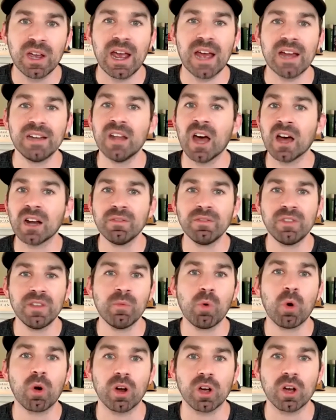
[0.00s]
and none of
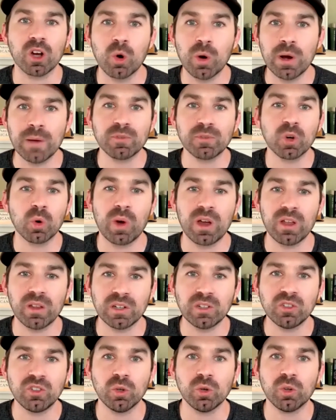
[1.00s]
them were equipped or
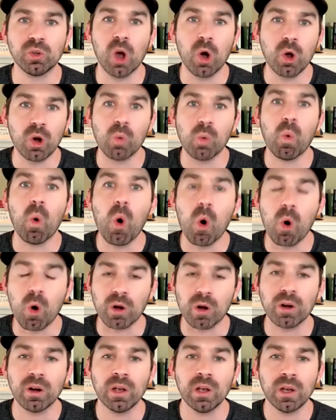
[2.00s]
willing to go to
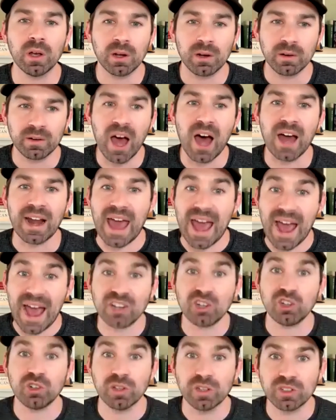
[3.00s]
war, not
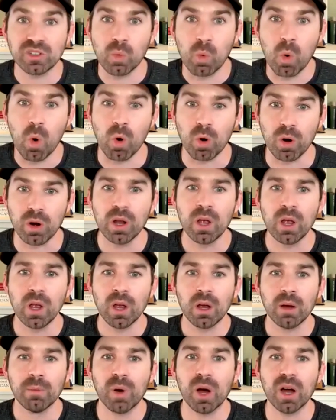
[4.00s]
actually to war,
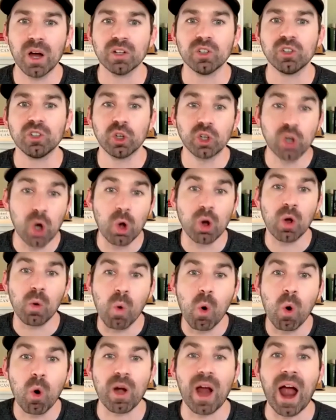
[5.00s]
but to go to
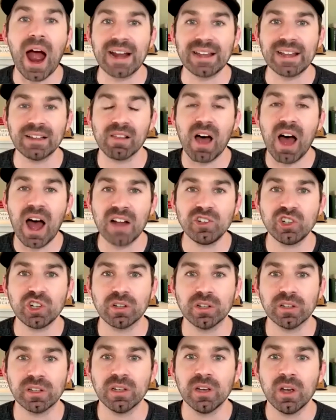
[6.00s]
war
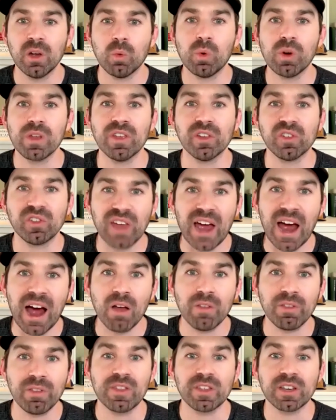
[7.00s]
ideologically with the
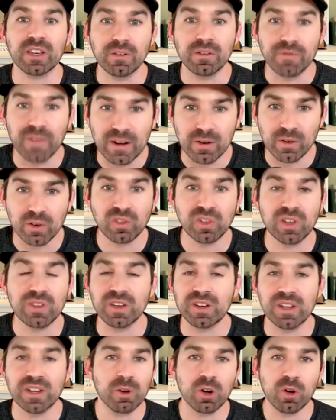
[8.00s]
South and the Confederacy and
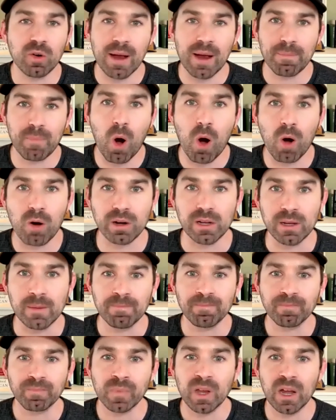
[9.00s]
the Democrat Party.
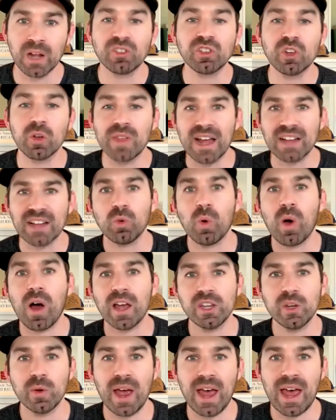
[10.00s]
And so that's why
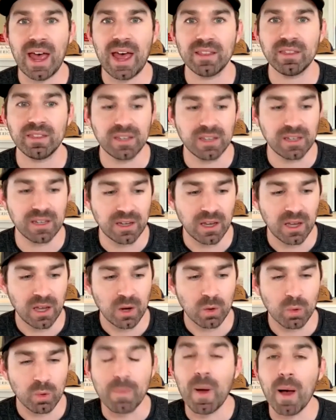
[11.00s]
you had the
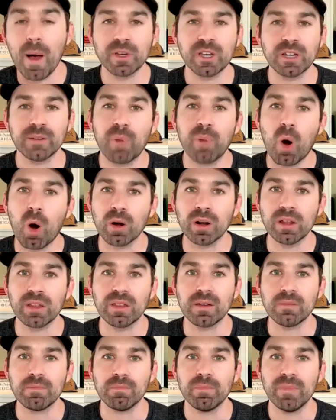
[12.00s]
Republican Party
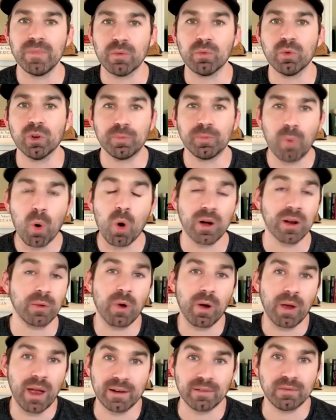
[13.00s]
that that was born,
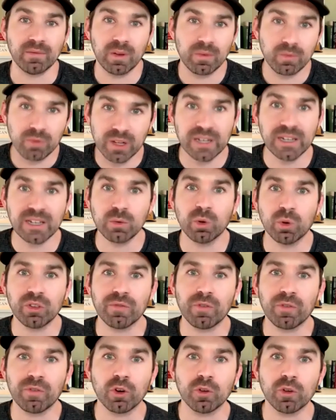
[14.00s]
and, and Lincoln was the
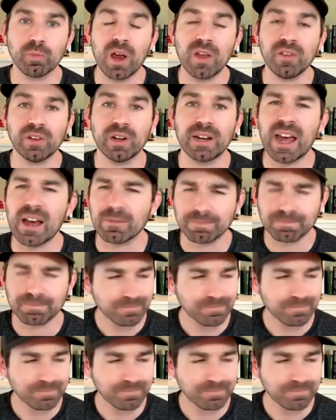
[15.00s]
first president. Now,